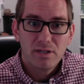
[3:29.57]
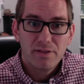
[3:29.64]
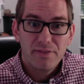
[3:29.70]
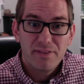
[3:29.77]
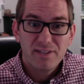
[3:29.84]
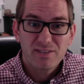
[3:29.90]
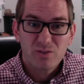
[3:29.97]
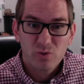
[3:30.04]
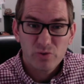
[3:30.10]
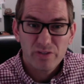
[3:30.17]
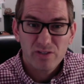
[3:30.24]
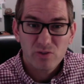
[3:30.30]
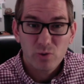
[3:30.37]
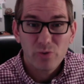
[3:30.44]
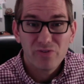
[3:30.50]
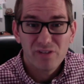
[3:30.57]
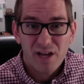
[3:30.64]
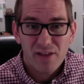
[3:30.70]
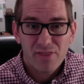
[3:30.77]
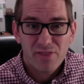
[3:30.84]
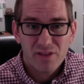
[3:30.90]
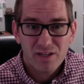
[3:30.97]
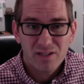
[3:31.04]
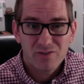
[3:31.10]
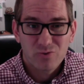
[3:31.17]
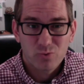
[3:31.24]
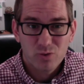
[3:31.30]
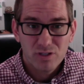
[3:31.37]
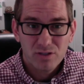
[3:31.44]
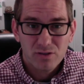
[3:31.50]
this whole death thing is
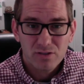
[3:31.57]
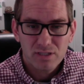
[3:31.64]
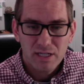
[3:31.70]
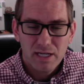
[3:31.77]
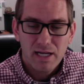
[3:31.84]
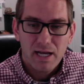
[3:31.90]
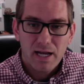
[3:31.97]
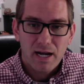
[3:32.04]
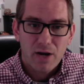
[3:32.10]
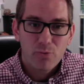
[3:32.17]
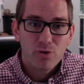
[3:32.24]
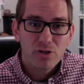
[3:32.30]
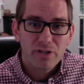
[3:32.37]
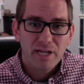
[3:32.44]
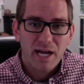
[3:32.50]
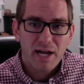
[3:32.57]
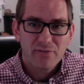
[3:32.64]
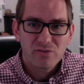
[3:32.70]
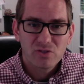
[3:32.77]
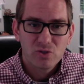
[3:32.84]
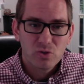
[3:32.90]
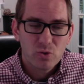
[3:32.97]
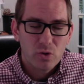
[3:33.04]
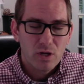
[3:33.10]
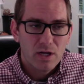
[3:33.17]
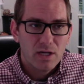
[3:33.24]
real, and I really have to